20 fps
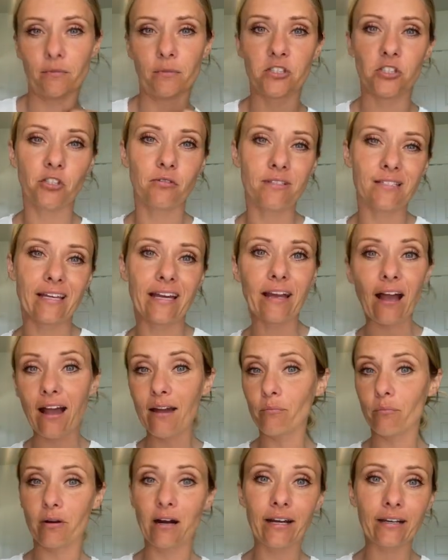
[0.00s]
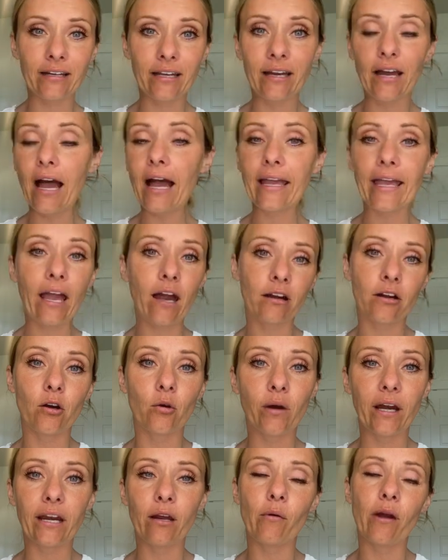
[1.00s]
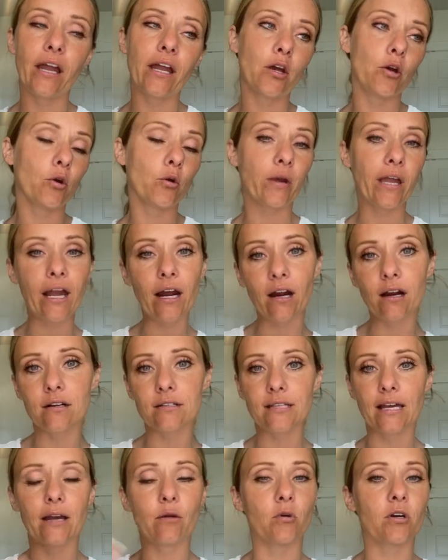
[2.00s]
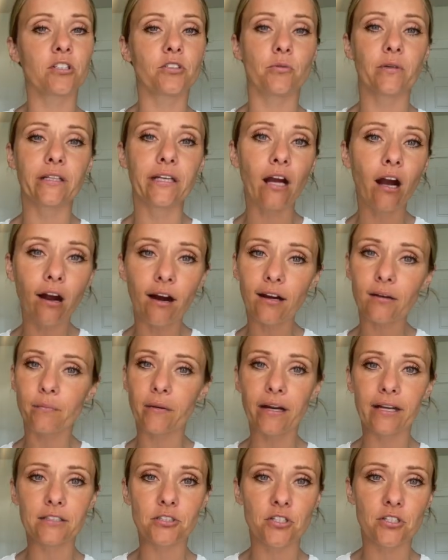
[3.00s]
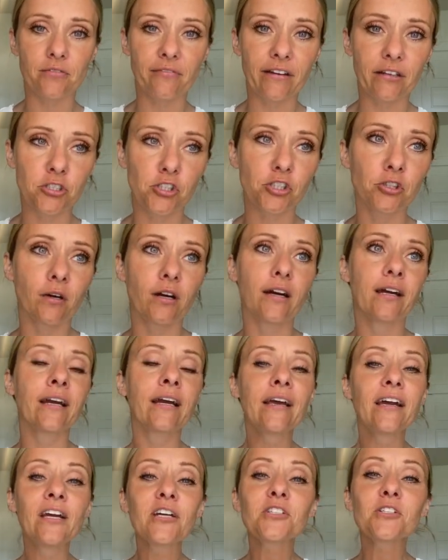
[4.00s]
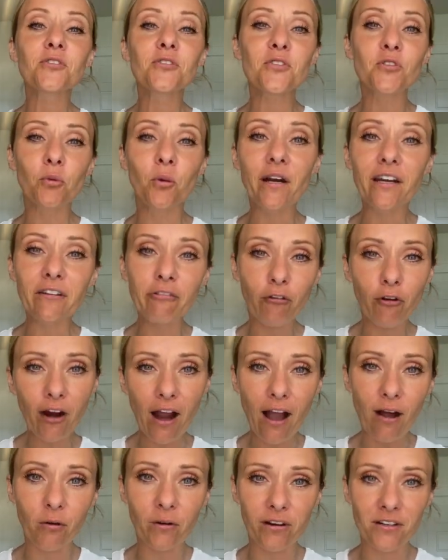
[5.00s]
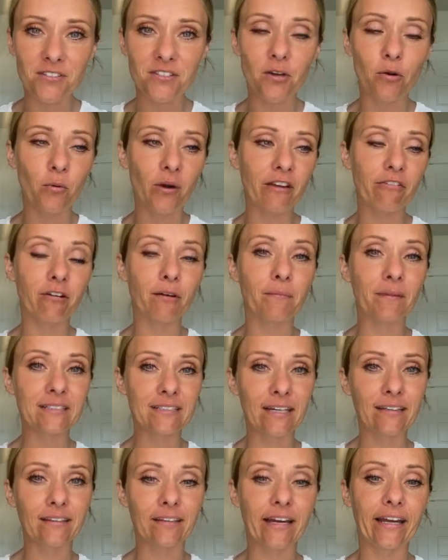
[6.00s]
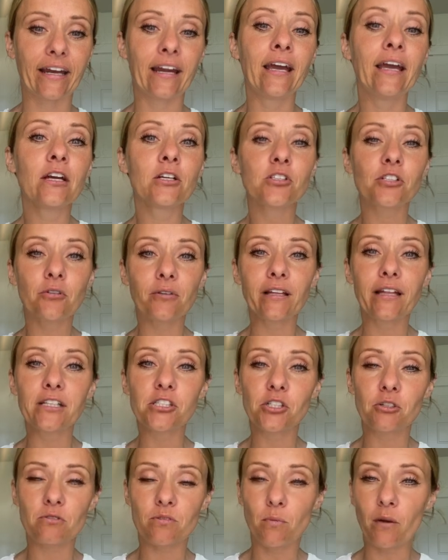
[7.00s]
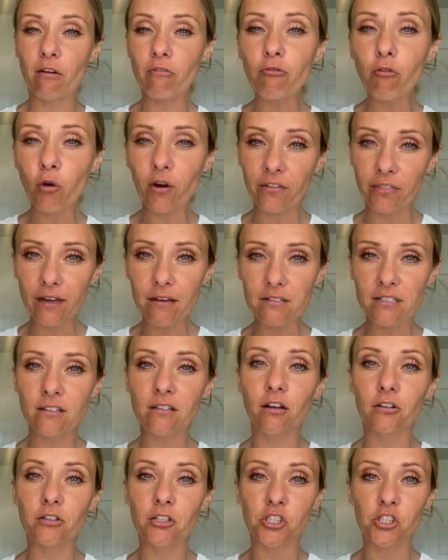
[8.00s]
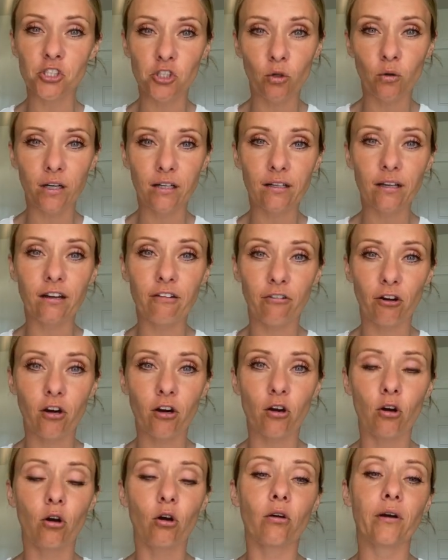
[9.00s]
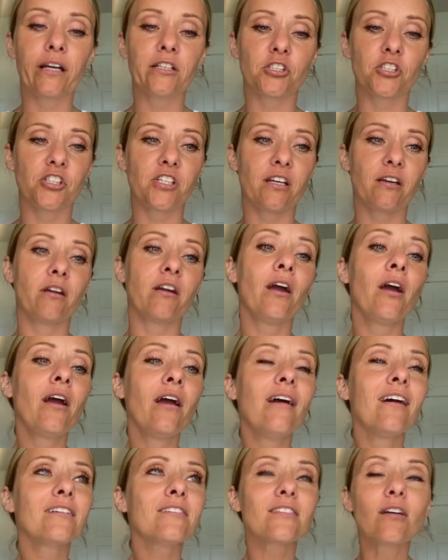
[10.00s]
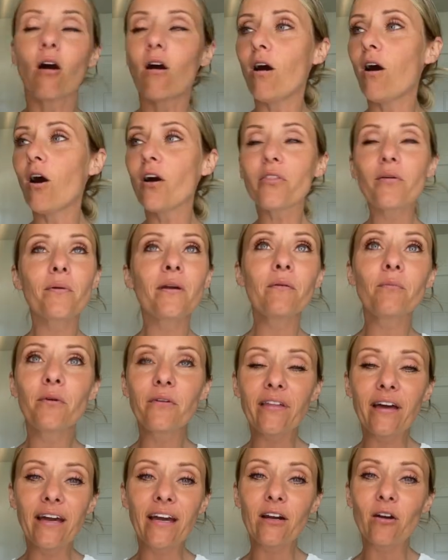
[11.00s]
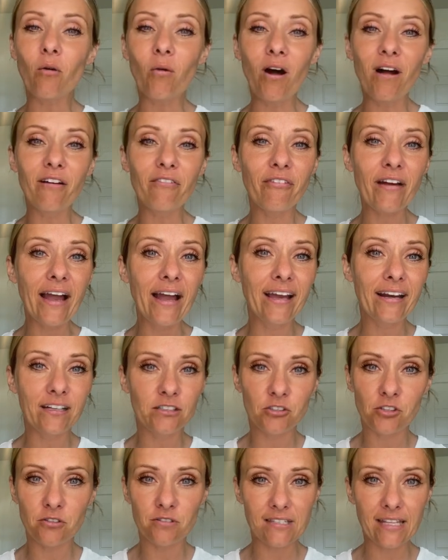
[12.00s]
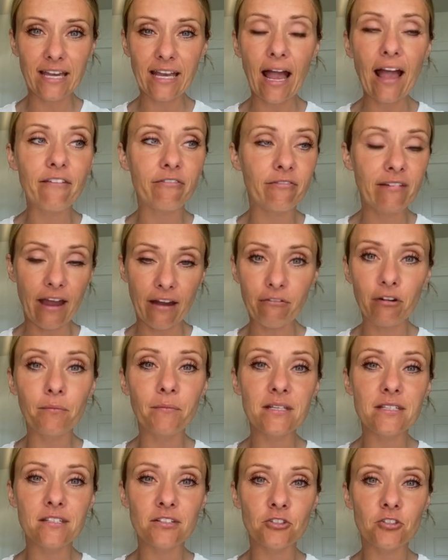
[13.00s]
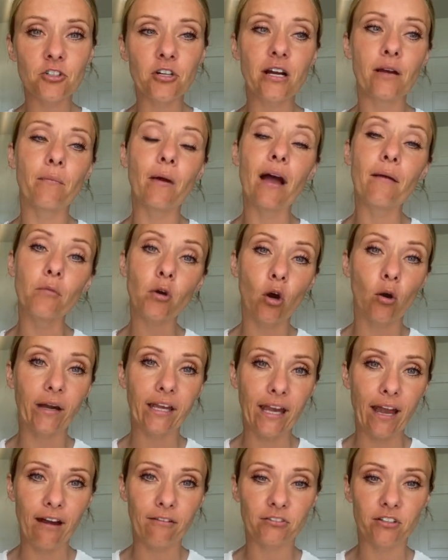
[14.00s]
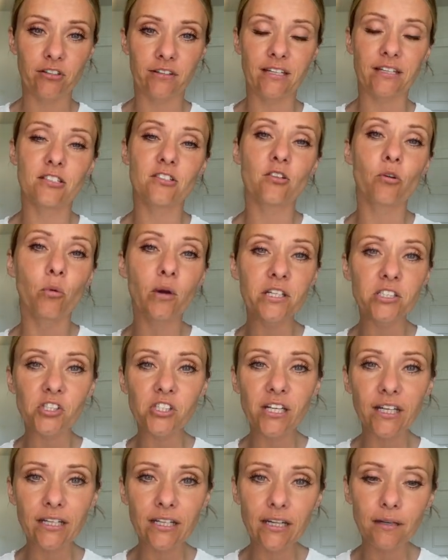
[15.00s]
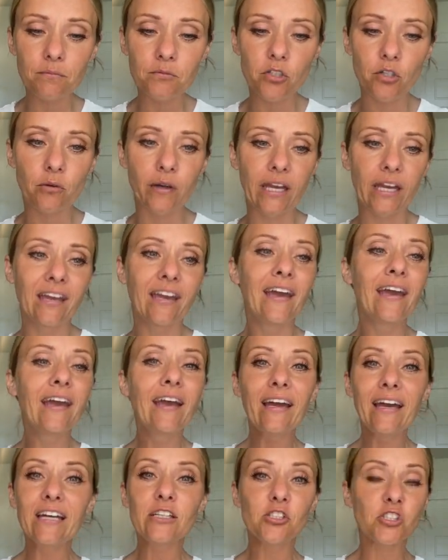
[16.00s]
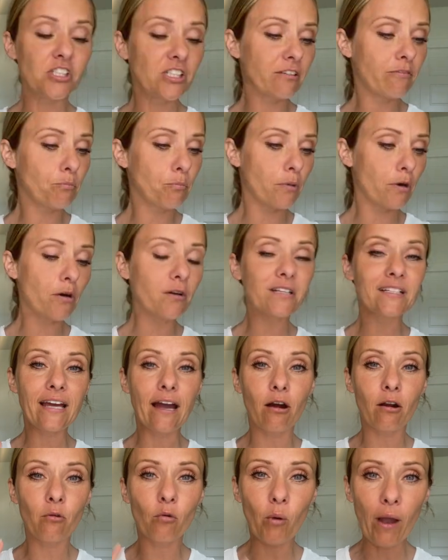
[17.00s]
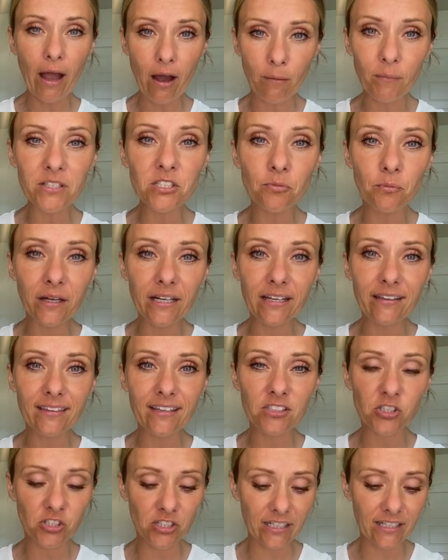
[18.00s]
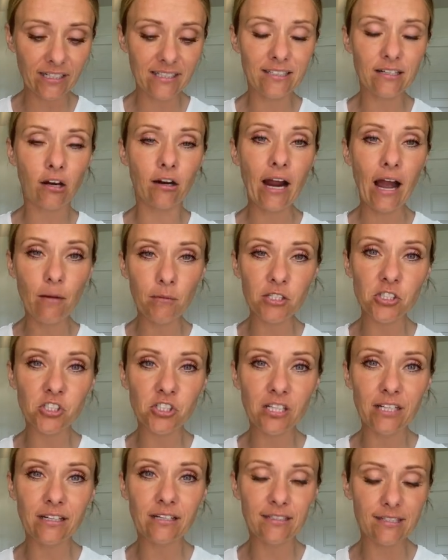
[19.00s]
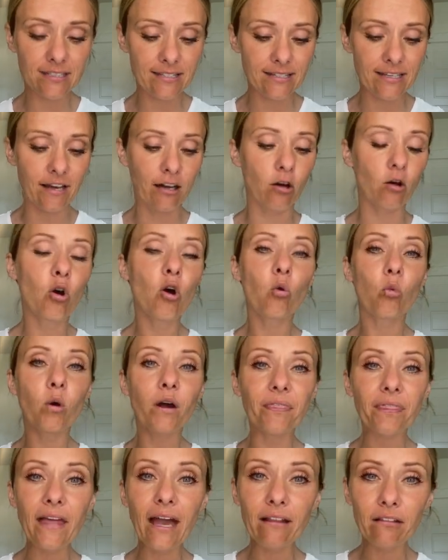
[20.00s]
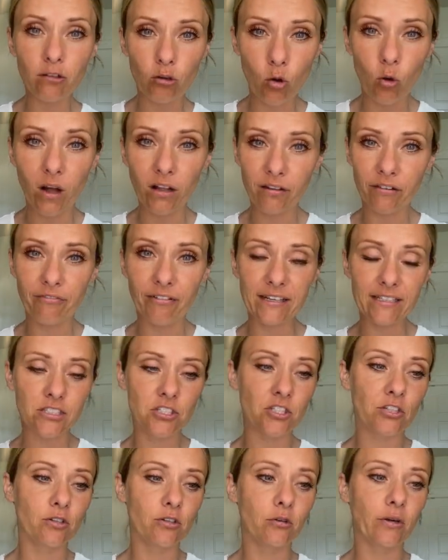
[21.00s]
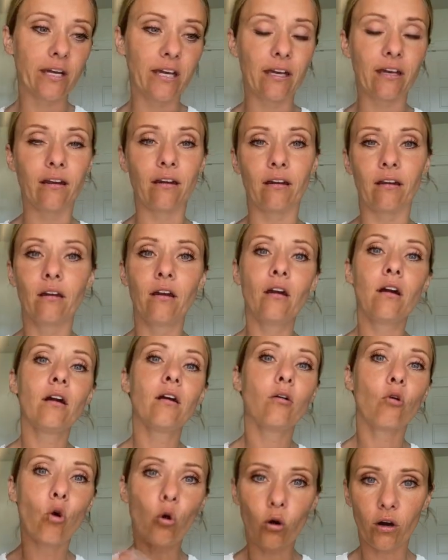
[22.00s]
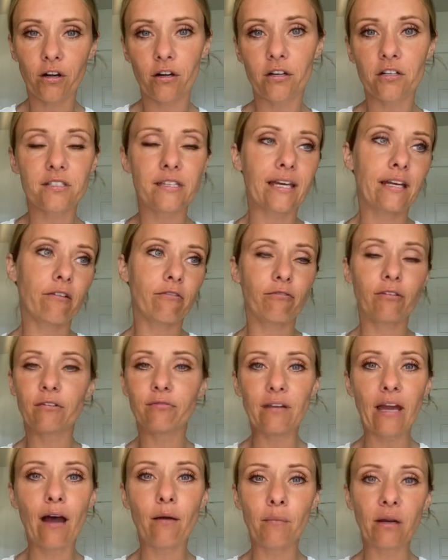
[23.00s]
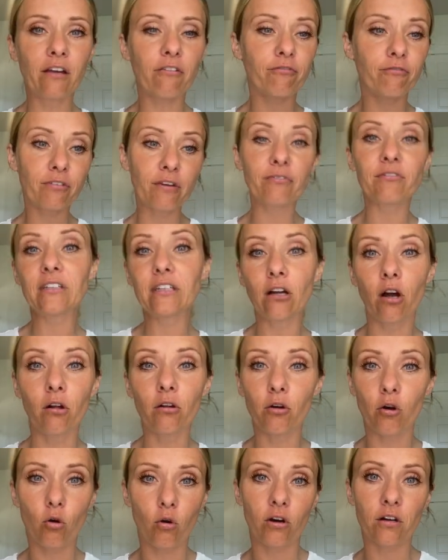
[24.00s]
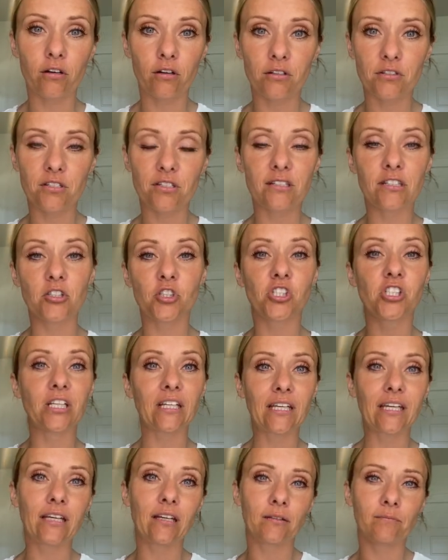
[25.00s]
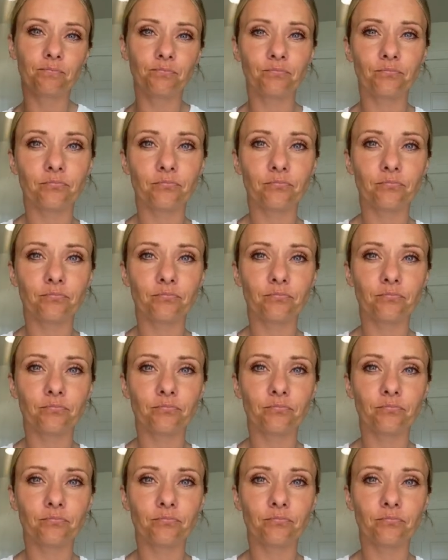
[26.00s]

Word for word: And she was like, I'm pregnant. I can't go anyway. Who cares? I worked really hard, but I just fell short. She was 24 hours away from the deadline. She realized she was about $4,000 short of her goal. And she saw all the people that had qualified and she was like, I've never missed a trip. I'm going after this. So what she ended up doing is she broke down how much money that she needed or how much she needed to sell, what that qualified to in orders, like 50, how many $50 orders did she need?